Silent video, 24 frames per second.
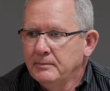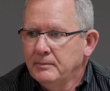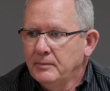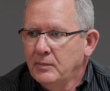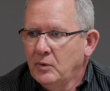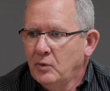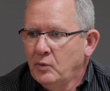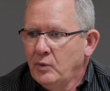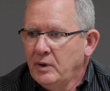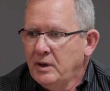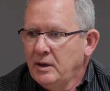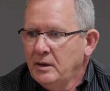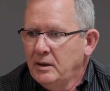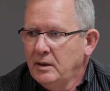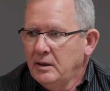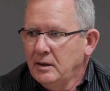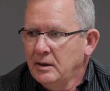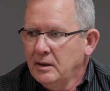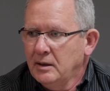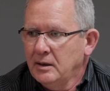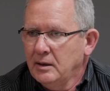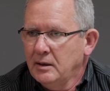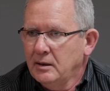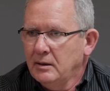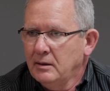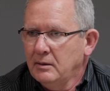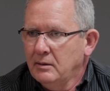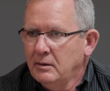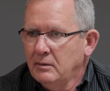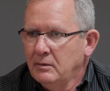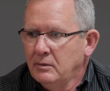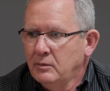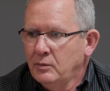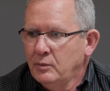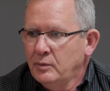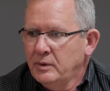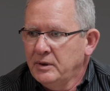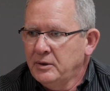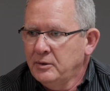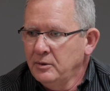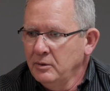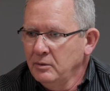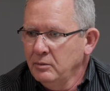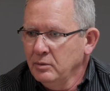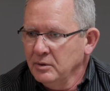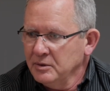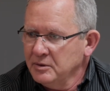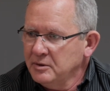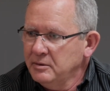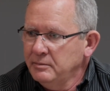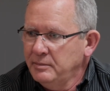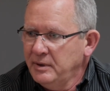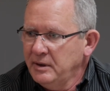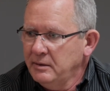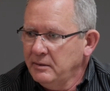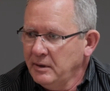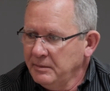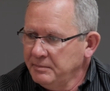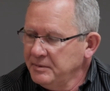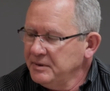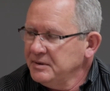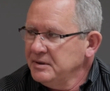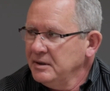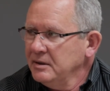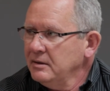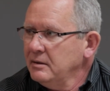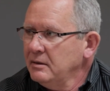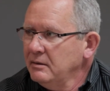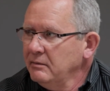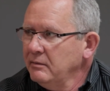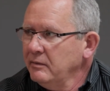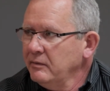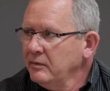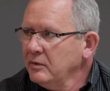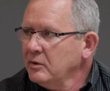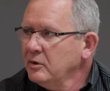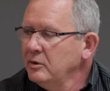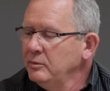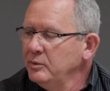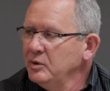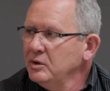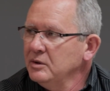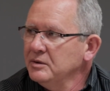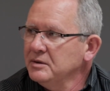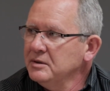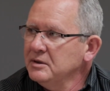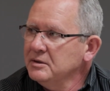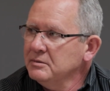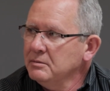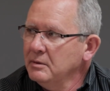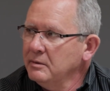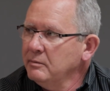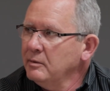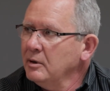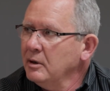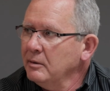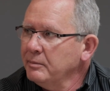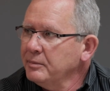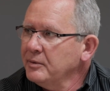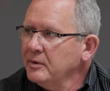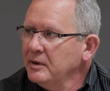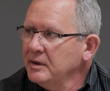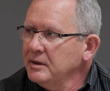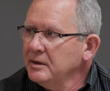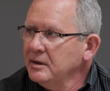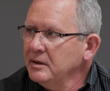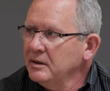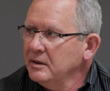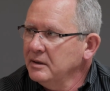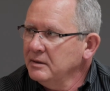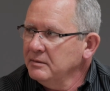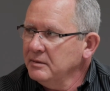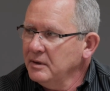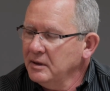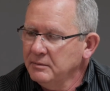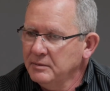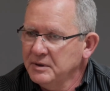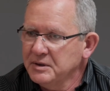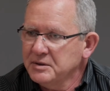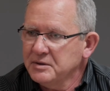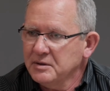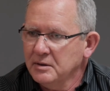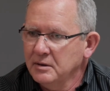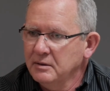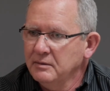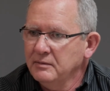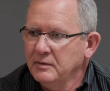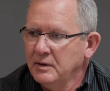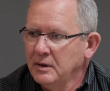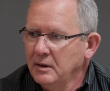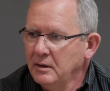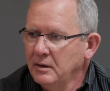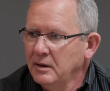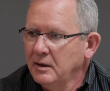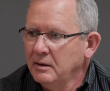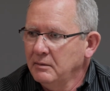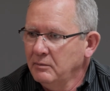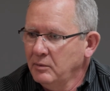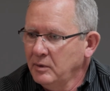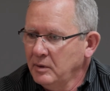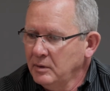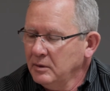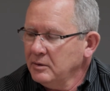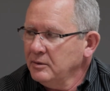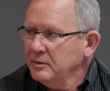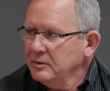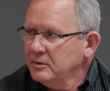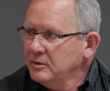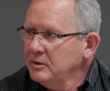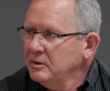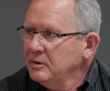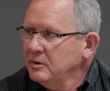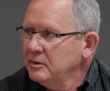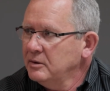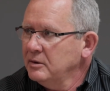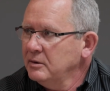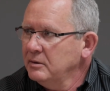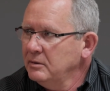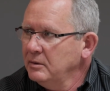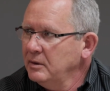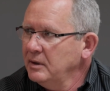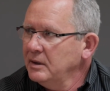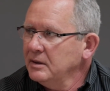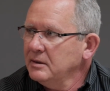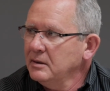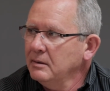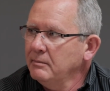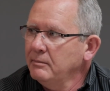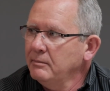We do want to be a representative of the communities where we operate in and we serve, and we will continue to do that